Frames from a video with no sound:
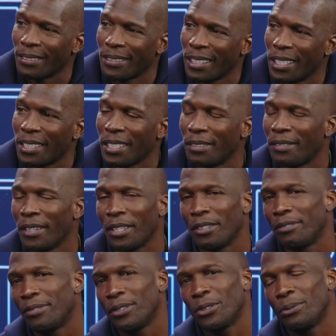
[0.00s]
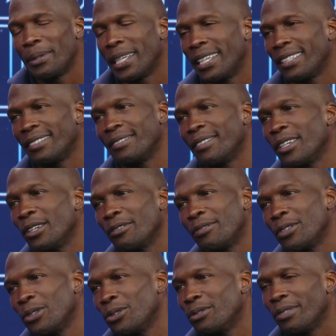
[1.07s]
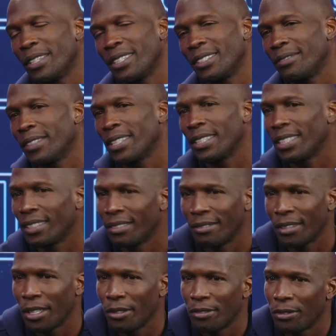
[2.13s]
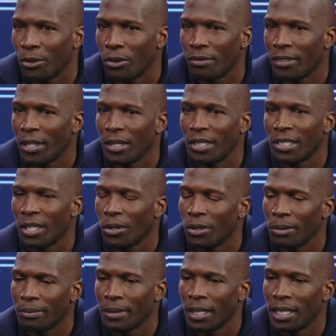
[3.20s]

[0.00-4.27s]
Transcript: they're very few, man. Very few, very, very, very few and very seldom.